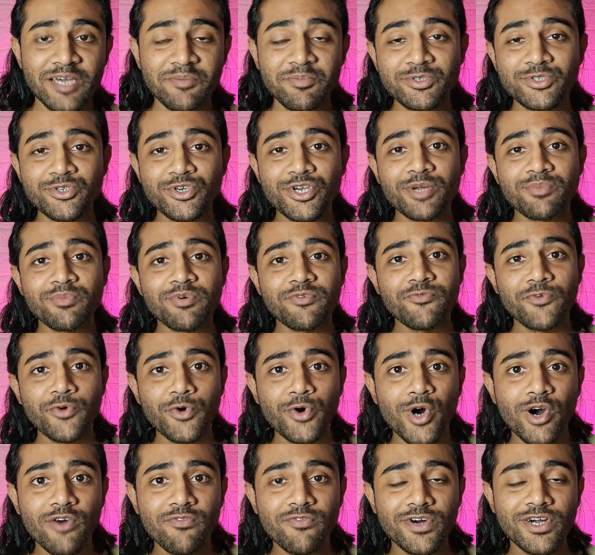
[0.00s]
Episode number
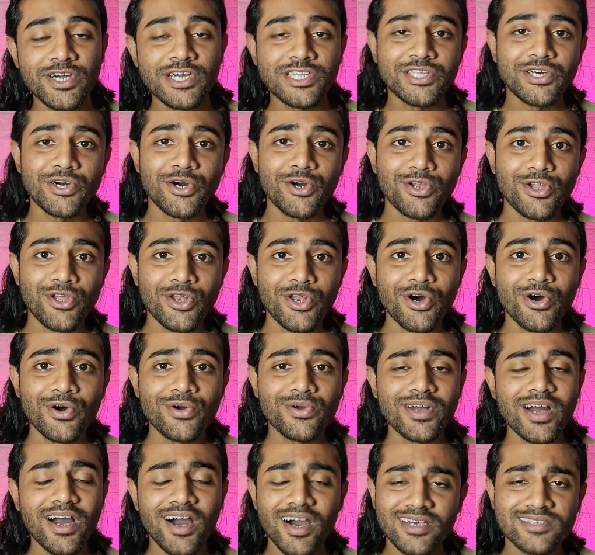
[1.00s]
4 of Agatha All
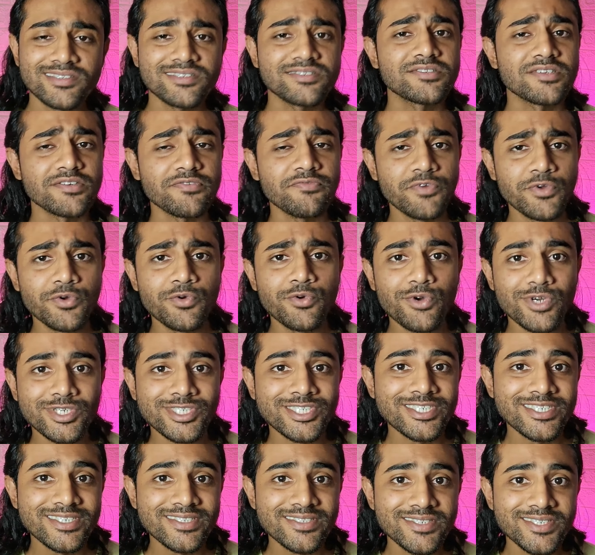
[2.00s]
Along asks a few
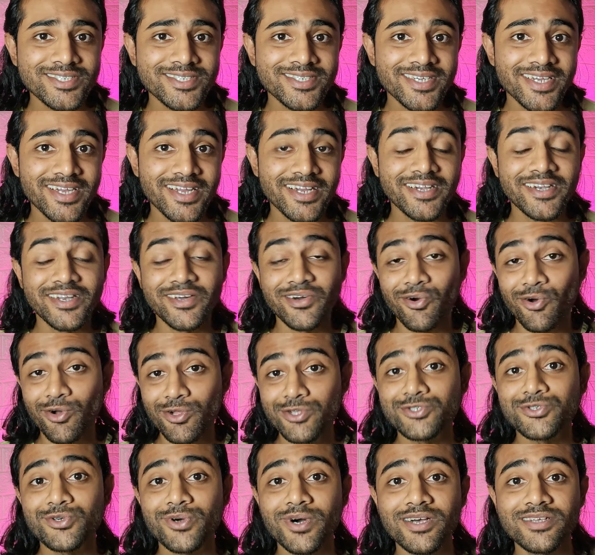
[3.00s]
questions. It
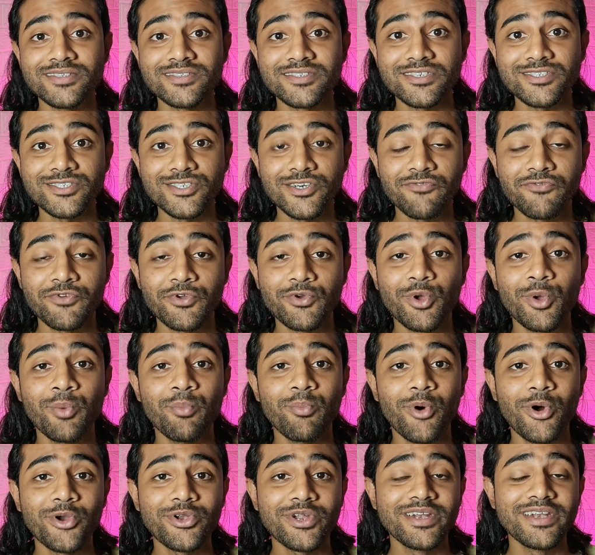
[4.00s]
also answers a few
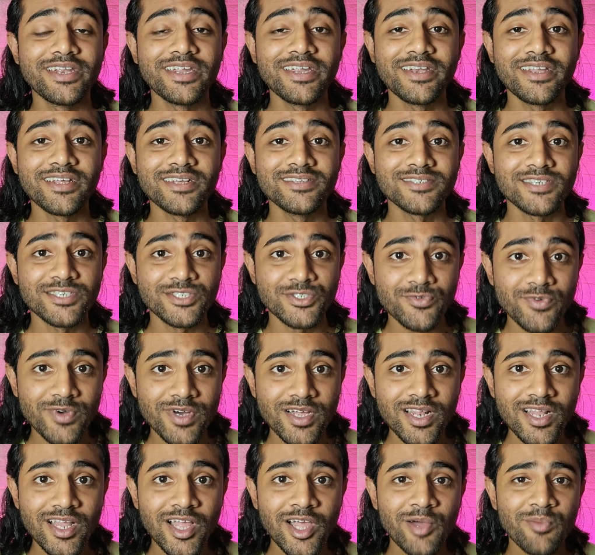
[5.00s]
important details as
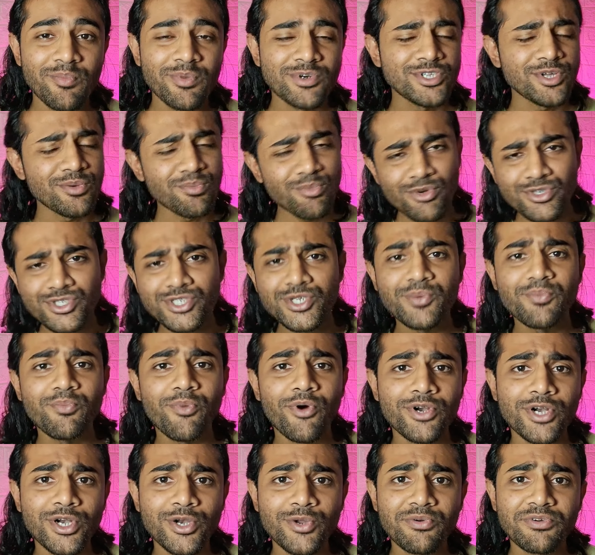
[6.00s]
well, but the most
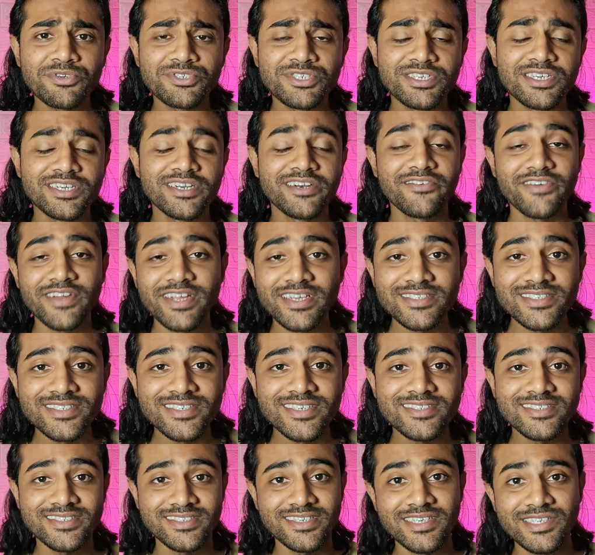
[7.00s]
important question it
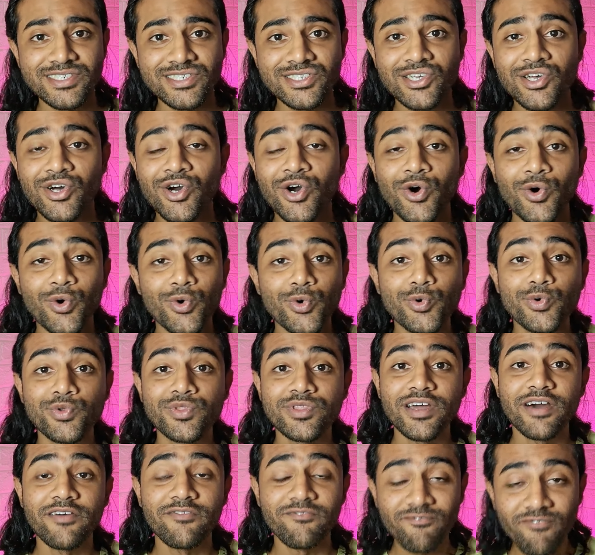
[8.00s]
raises is who
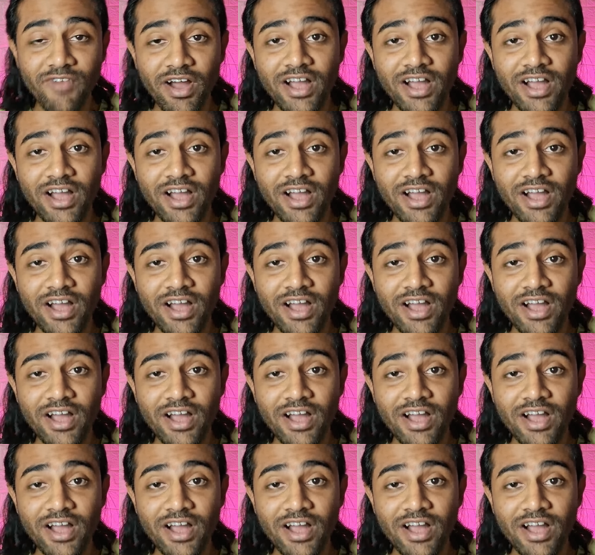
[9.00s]
the